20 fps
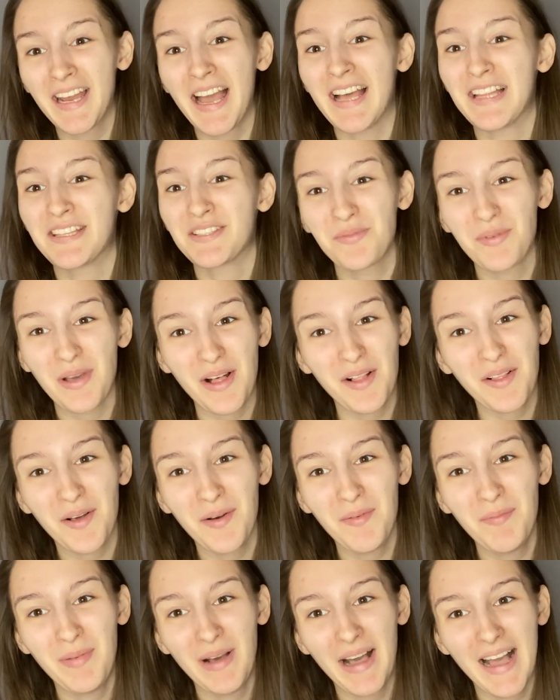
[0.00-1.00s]
and
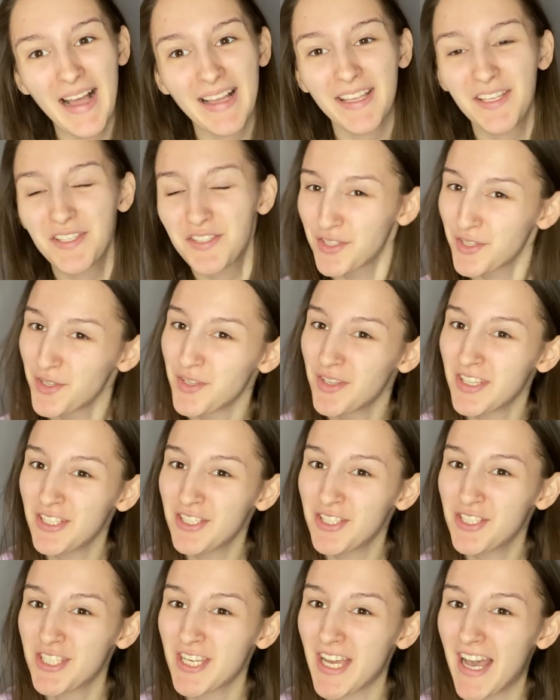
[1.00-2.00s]
welcome back to
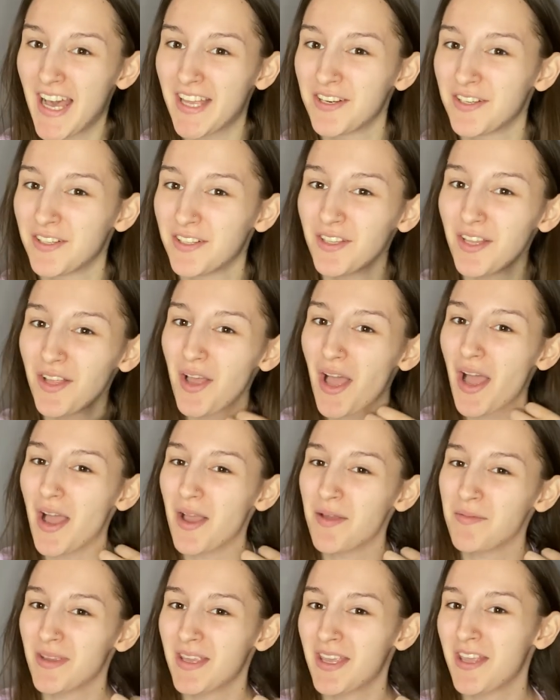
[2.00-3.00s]
this channel.
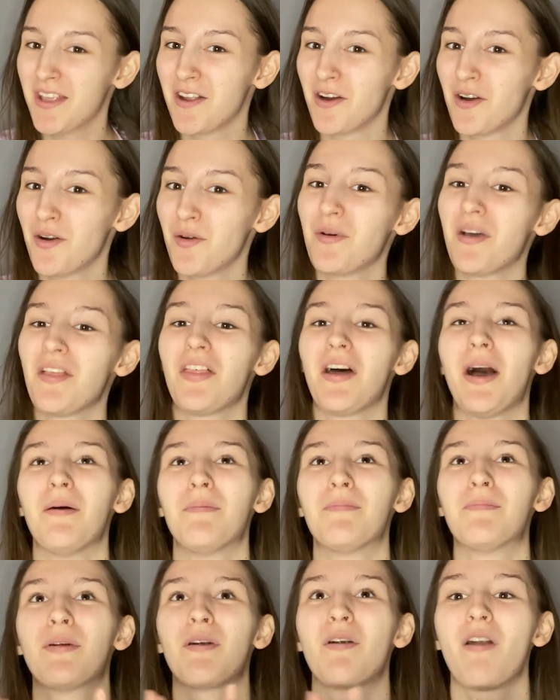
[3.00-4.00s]
I'm here with a
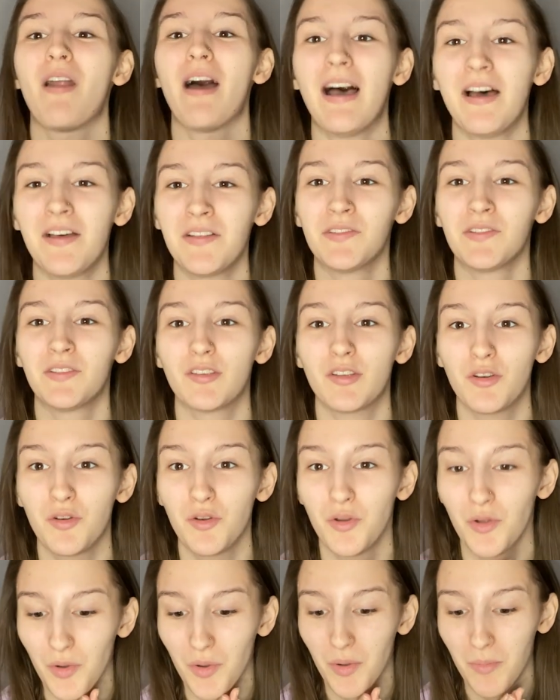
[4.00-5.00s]
brand
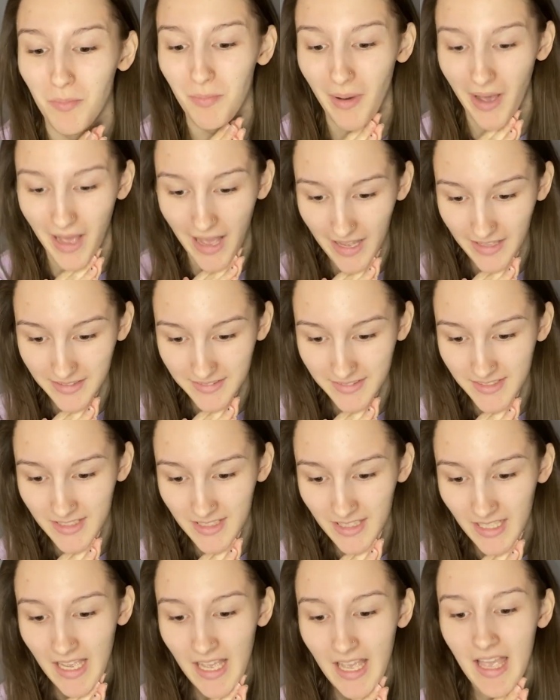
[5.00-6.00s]
new band.
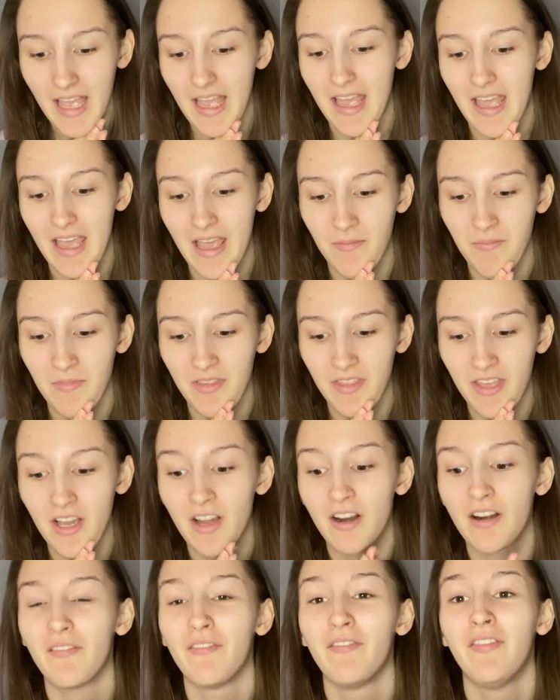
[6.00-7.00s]
They
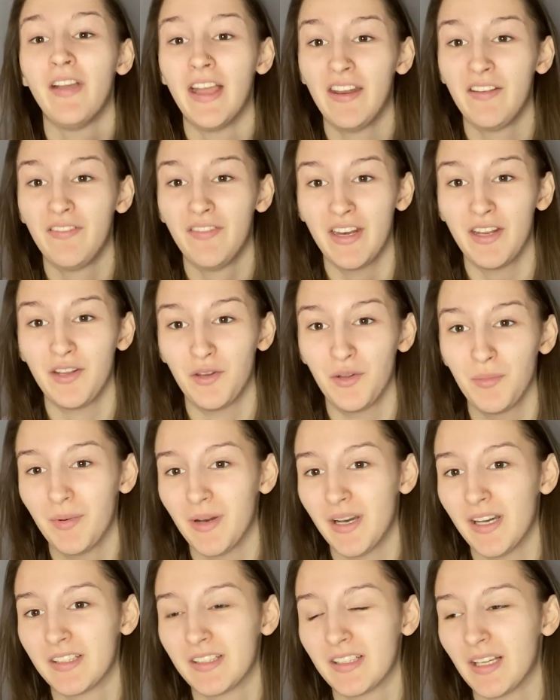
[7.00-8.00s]
are a very new
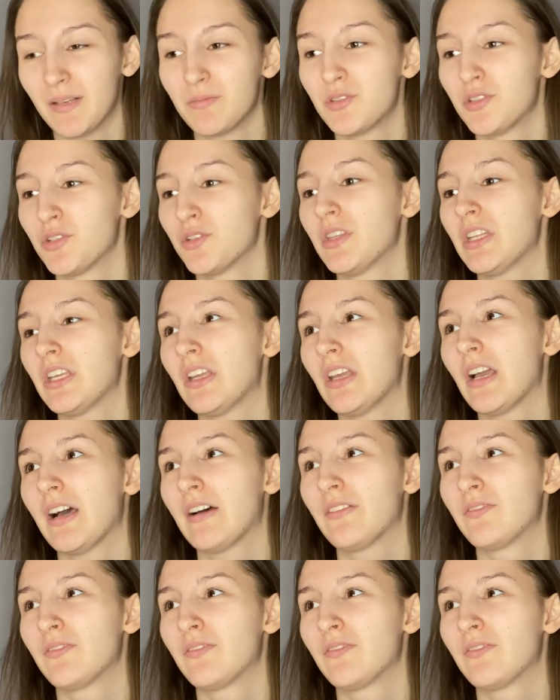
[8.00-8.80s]
band. I'm sure they've